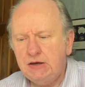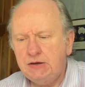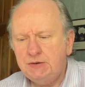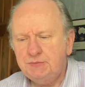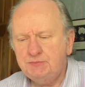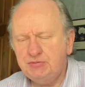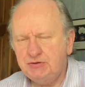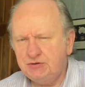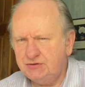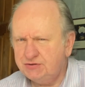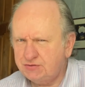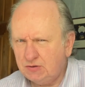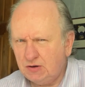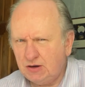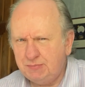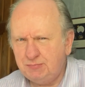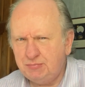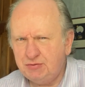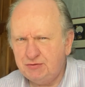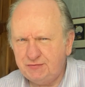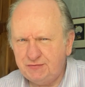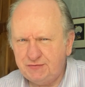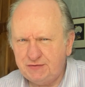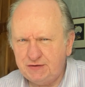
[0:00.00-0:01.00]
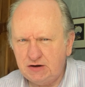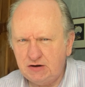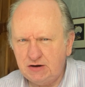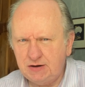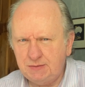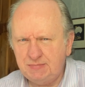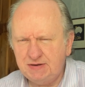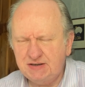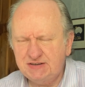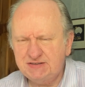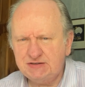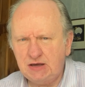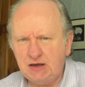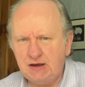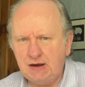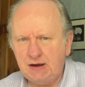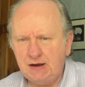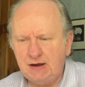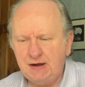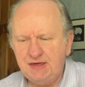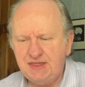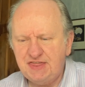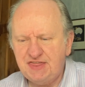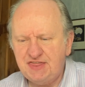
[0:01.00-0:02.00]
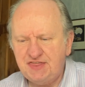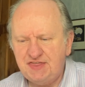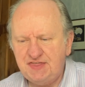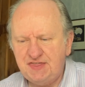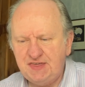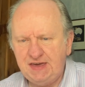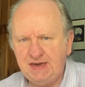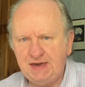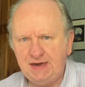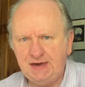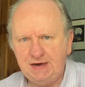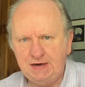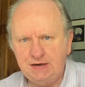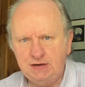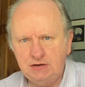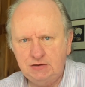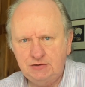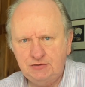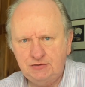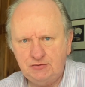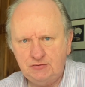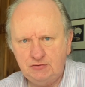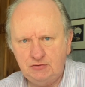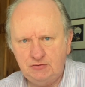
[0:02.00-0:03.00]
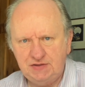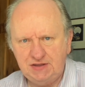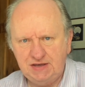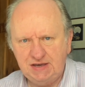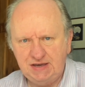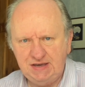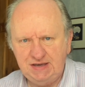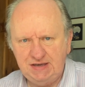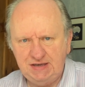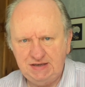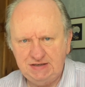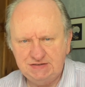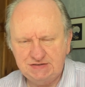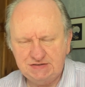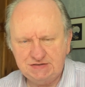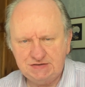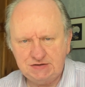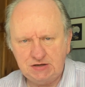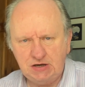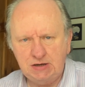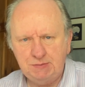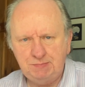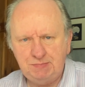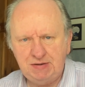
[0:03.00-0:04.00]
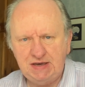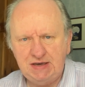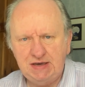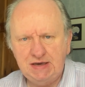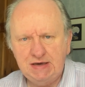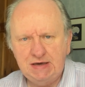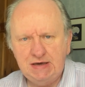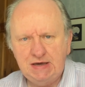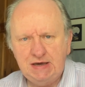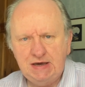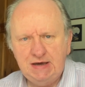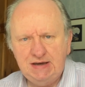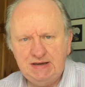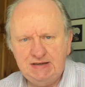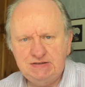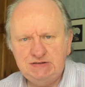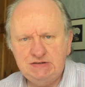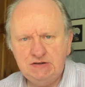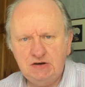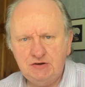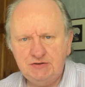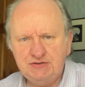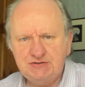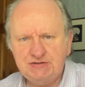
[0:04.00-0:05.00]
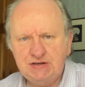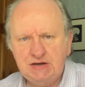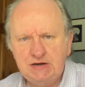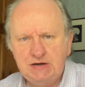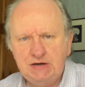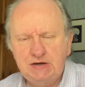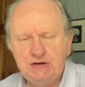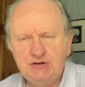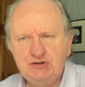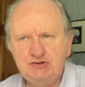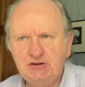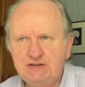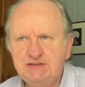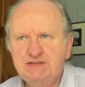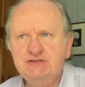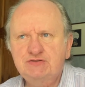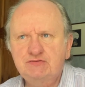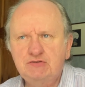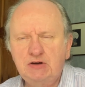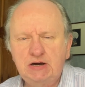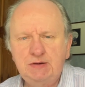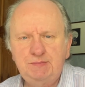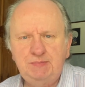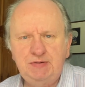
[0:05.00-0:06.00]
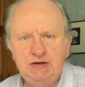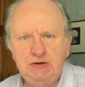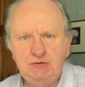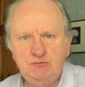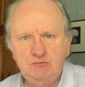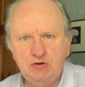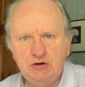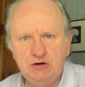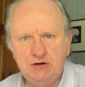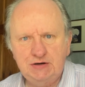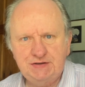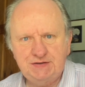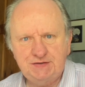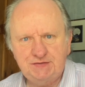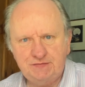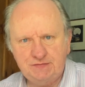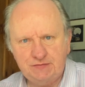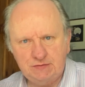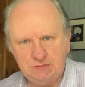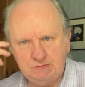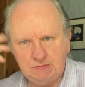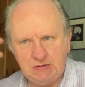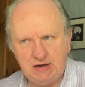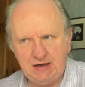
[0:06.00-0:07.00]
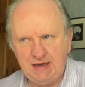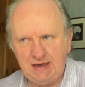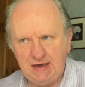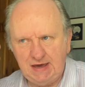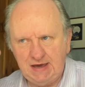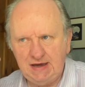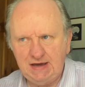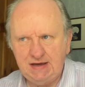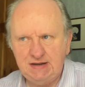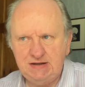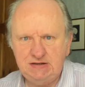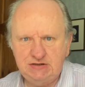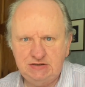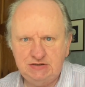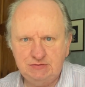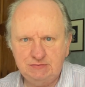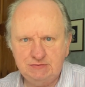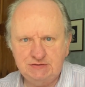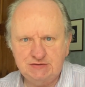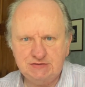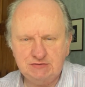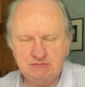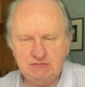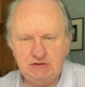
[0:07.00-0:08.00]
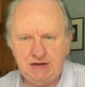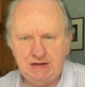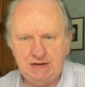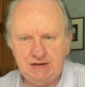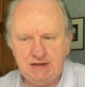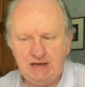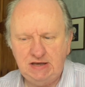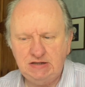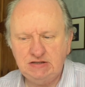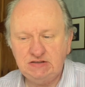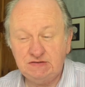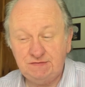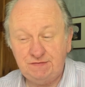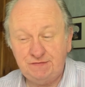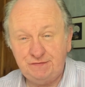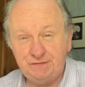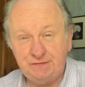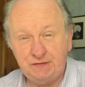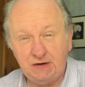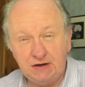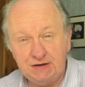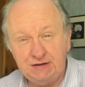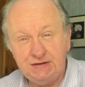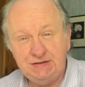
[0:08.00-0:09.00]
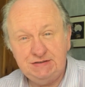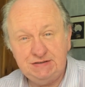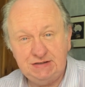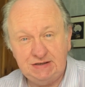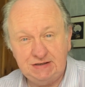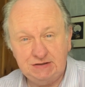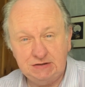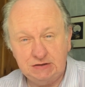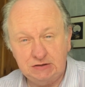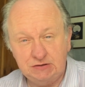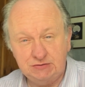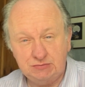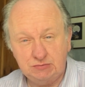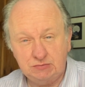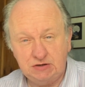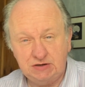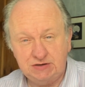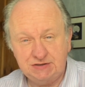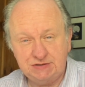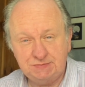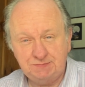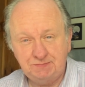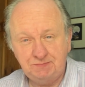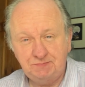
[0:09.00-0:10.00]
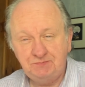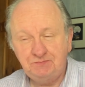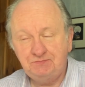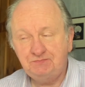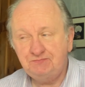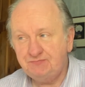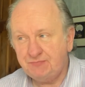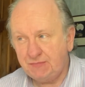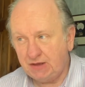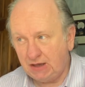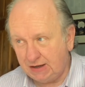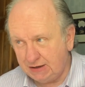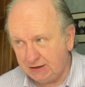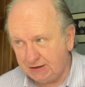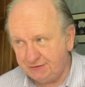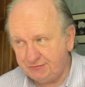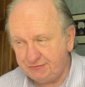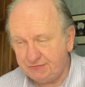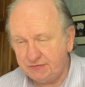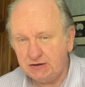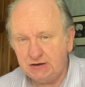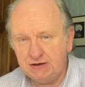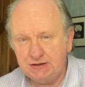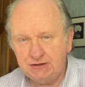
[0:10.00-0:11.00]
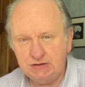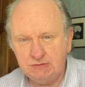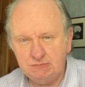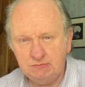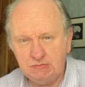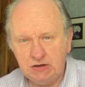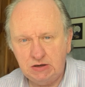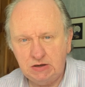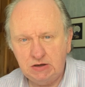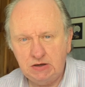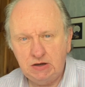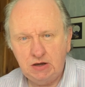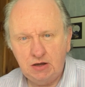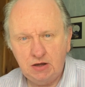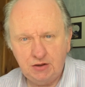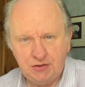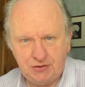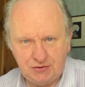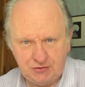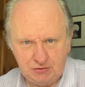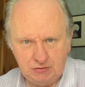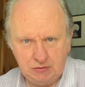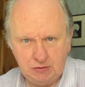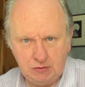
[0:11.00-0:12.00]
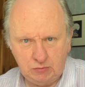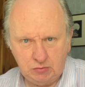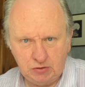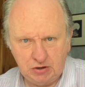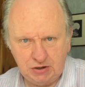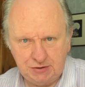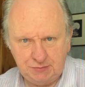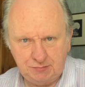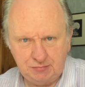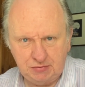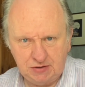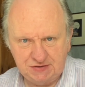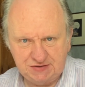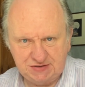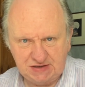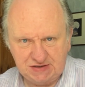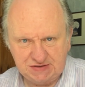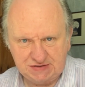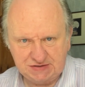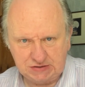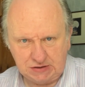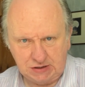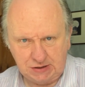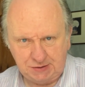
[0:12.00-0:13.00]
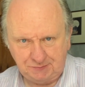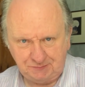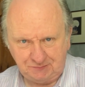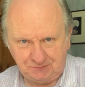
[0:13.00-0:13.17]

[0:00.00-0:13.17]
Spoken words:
but also I prefer it because I think through the keys. Typing is not transcribing words from my head into a screen, it's finding those words, and I find them through a word processor,